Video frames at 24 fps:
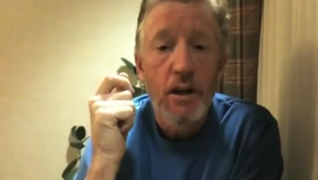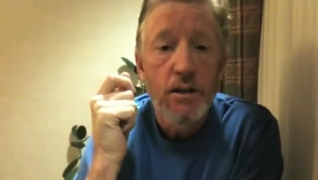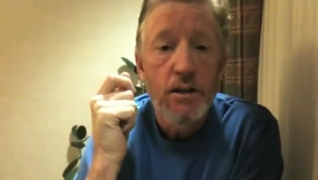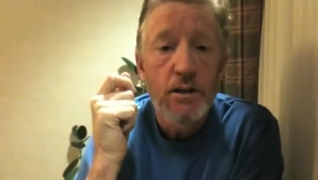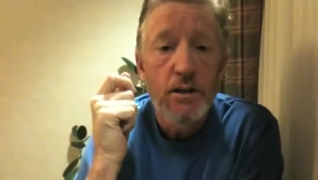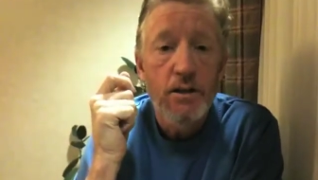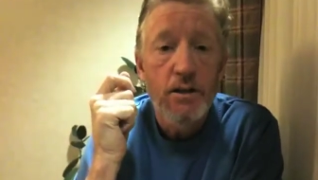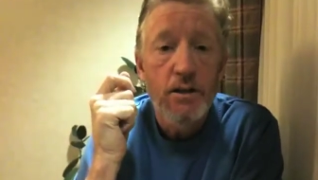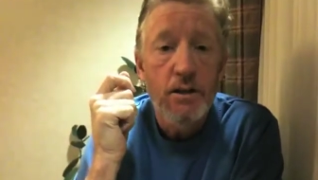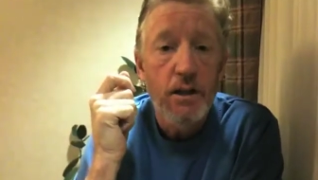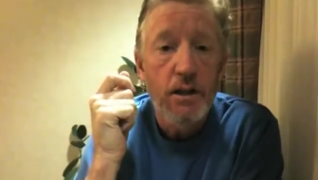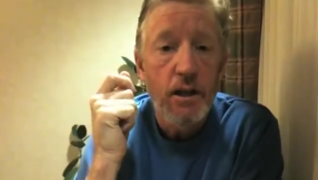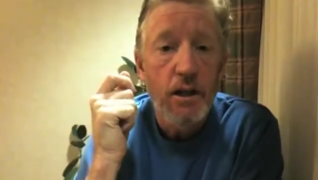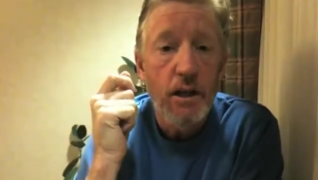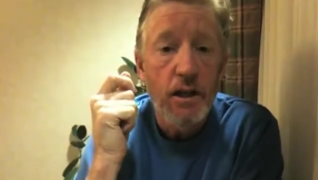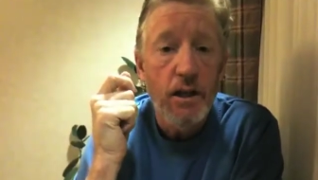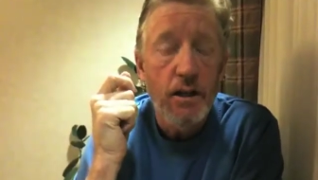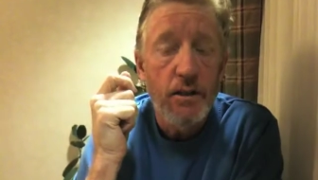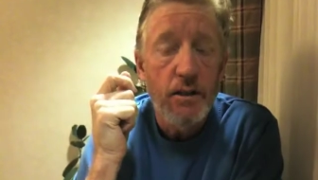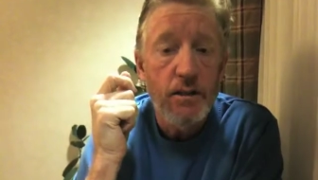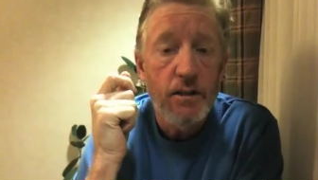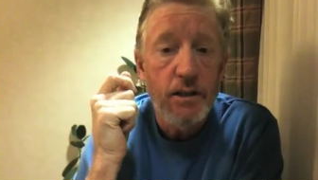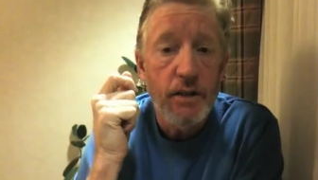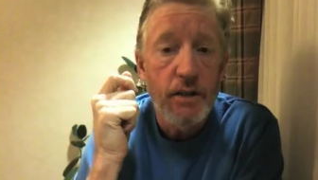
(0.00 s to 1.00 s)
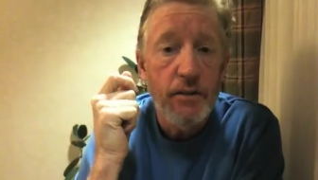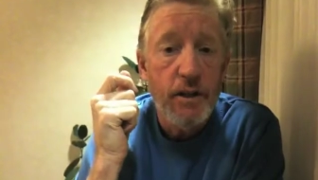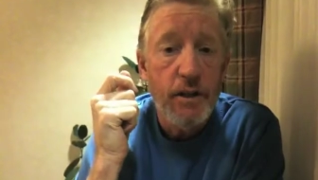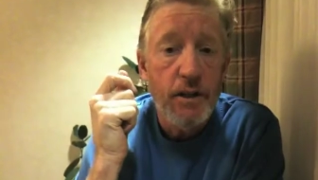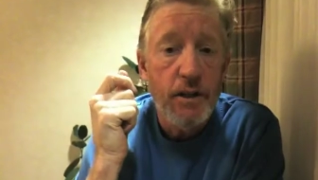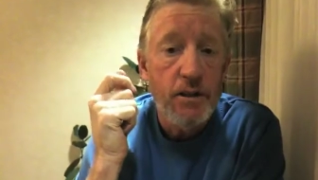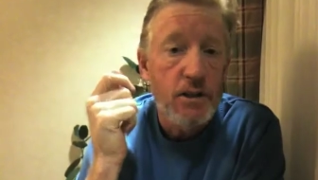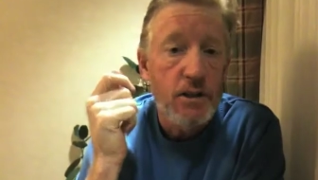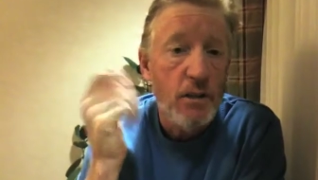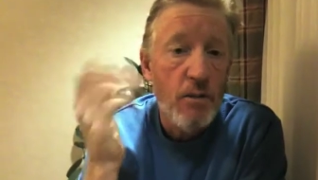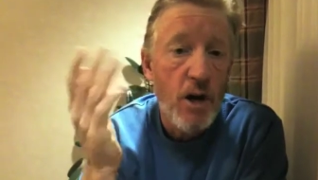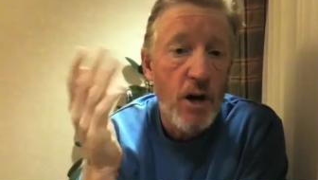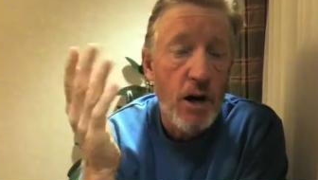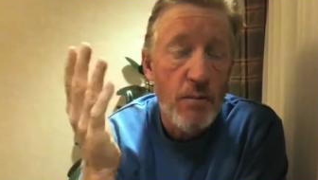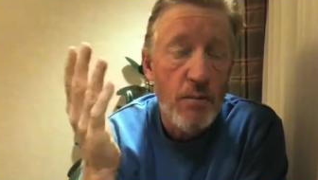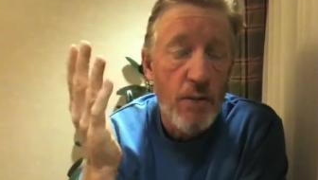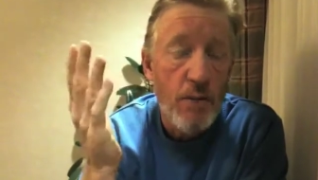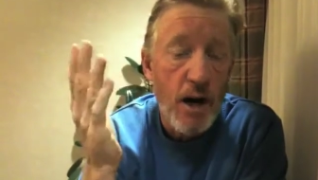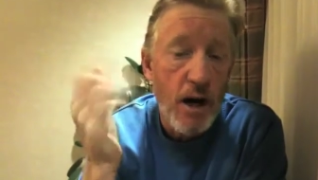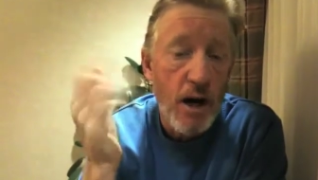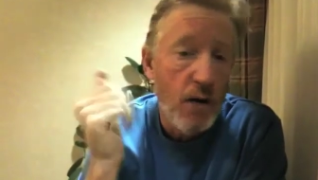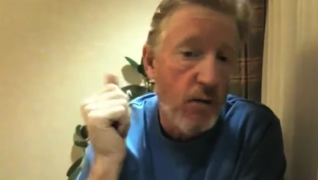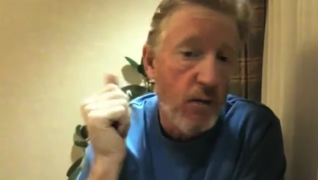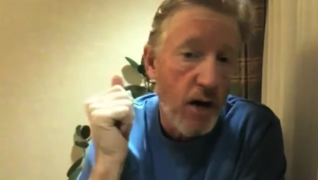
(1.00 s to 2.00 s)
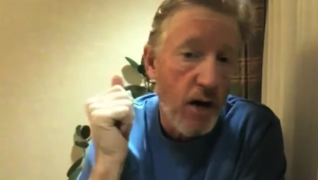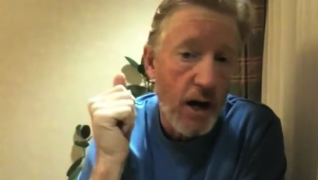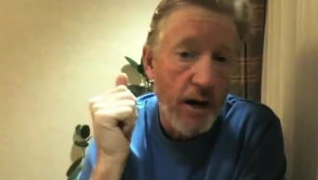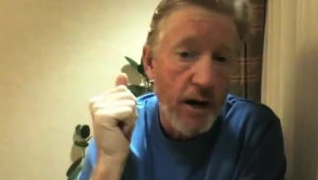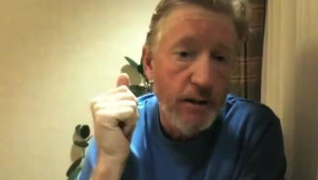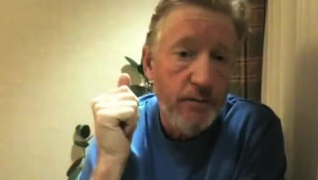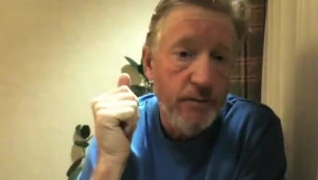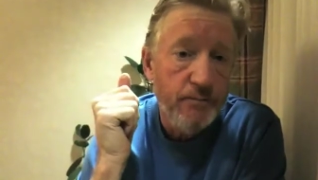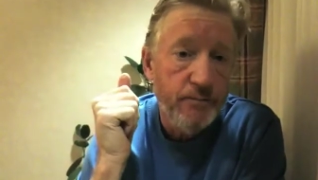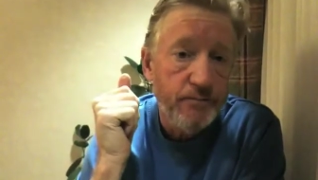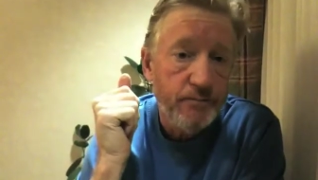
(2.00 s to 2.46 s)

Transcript: It's a 70 some odd mile ride.